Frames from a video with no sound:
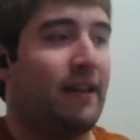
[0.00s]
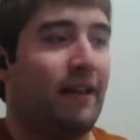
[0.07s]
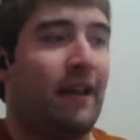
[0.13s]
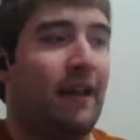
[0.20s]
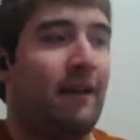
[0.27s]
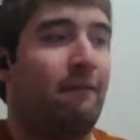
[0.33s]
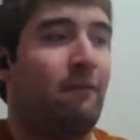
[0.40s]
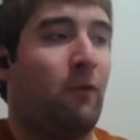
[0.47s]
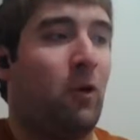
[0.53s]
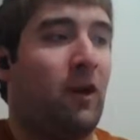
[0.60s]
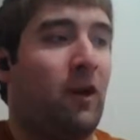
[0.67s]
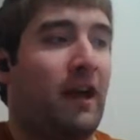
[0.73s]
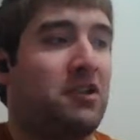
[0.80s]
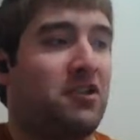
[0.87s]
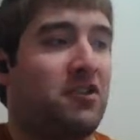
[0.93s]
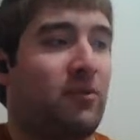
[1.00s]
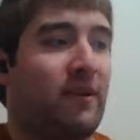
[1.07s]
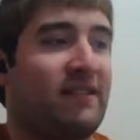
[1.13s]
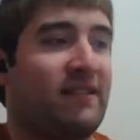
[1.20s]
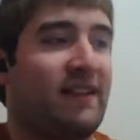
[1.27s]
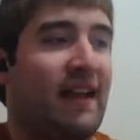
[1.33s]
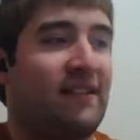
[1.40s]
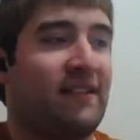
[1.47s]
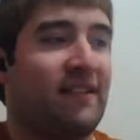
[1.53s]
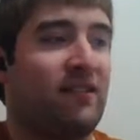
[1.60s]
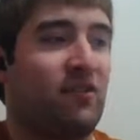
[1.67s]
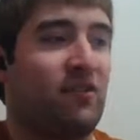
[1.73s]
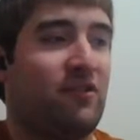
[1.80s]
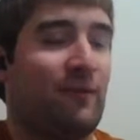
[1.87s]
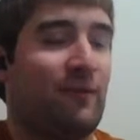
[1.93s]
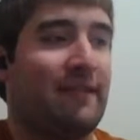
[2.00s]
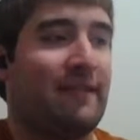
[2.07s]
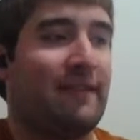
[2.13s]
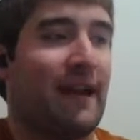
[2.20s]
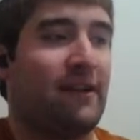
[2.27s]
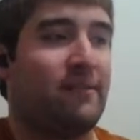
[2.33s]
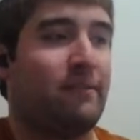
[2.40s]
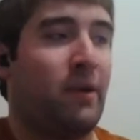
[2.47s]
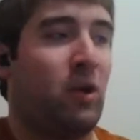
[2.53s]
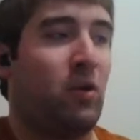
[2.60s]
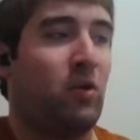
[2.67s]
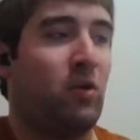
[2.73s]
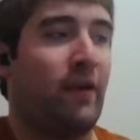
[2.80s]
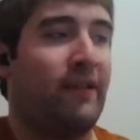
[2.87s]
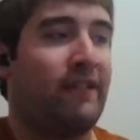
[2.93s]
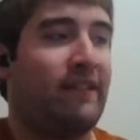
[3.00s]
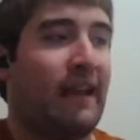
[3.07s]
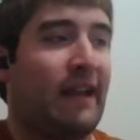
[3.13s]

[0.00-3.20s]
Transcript: You get 400 Twisted Essence or 3,000 Poe Coins.